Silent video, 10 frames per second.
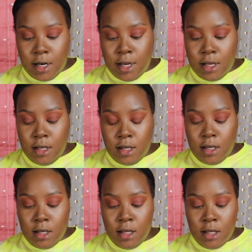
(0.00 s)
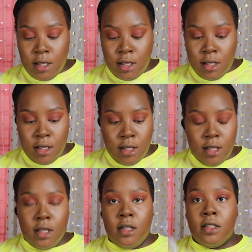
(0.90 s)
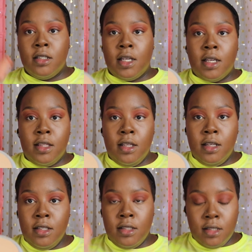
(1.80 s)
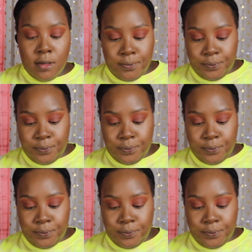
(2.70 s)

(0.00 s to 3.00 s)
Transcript: eye. It looks like this.